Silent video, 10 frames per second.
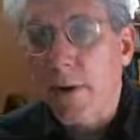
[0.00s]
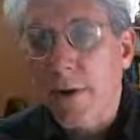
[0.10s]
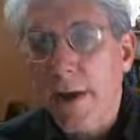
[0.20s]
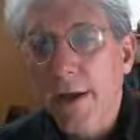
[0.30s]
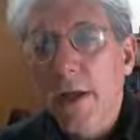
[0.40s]

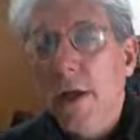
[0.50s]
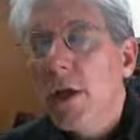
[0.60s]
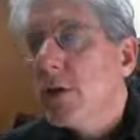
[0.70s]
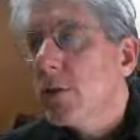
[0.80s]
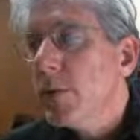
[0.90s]
okay?
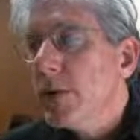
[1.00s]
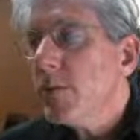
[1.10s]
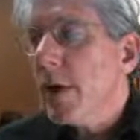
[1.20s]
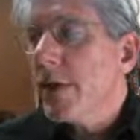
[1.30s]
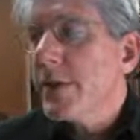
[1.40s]
the
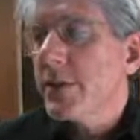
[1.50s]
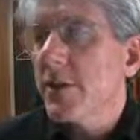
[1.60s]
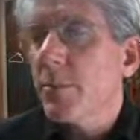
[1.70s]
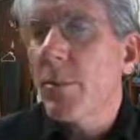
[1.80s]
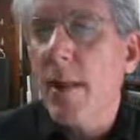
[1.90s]
reason why this is
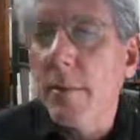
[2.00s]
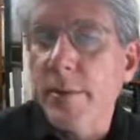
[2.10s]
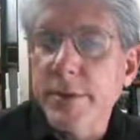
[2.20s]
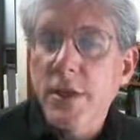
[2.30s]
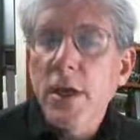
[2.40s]
a
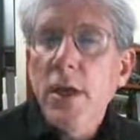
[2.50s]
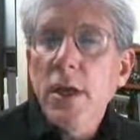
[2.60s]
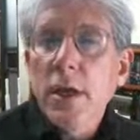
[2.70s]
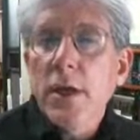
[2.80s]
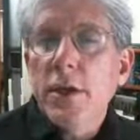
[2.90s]
problem is,
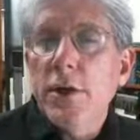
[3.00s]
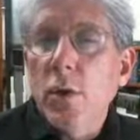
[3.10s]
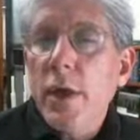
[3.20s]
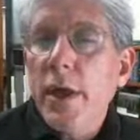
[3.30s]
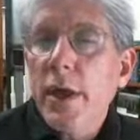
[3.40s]

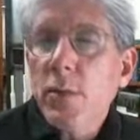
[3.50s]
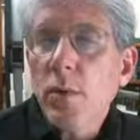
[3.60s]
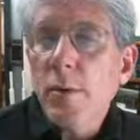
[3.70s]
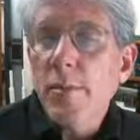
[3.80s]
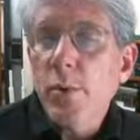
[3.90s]
it
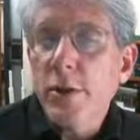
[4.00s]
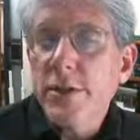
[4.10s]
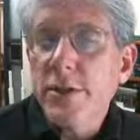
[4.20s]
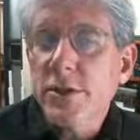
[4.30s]
will report the